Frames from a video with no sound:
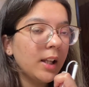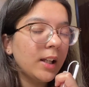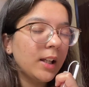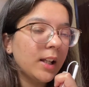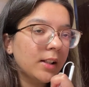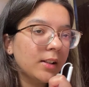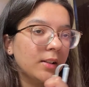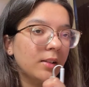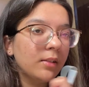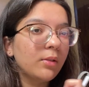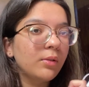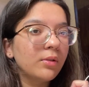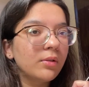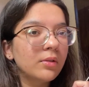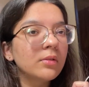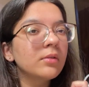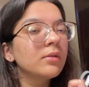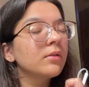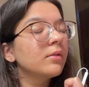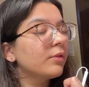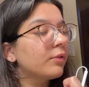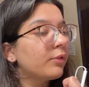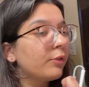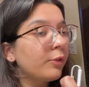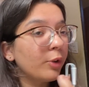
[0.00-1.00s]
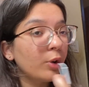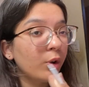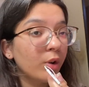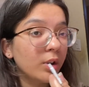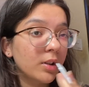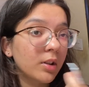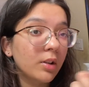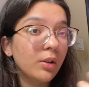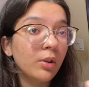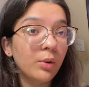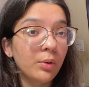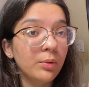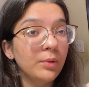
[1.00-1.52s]
let alone for
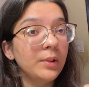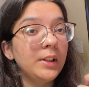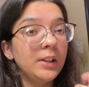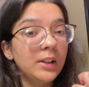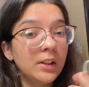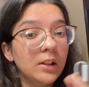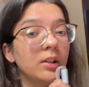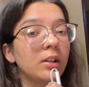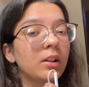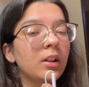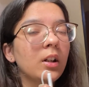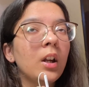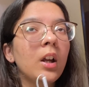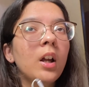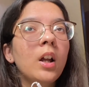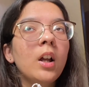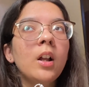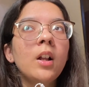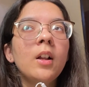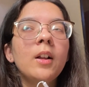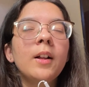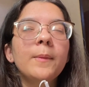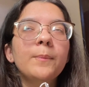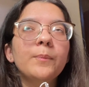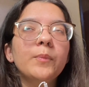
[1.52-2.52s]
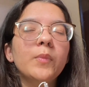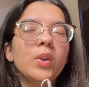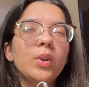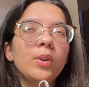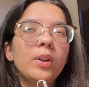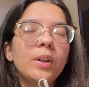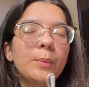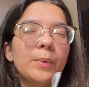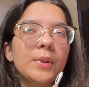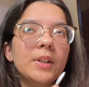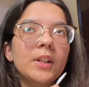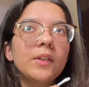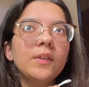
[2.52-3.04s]
a whole year. So
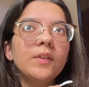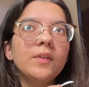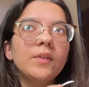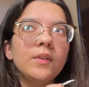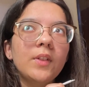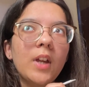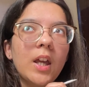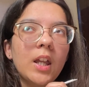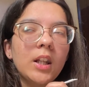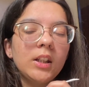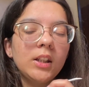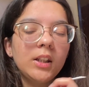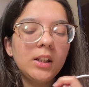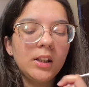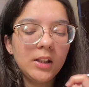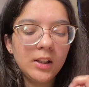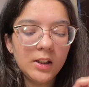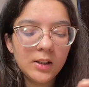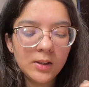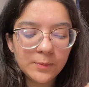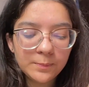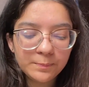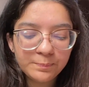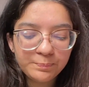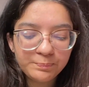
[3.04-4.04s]
it was a very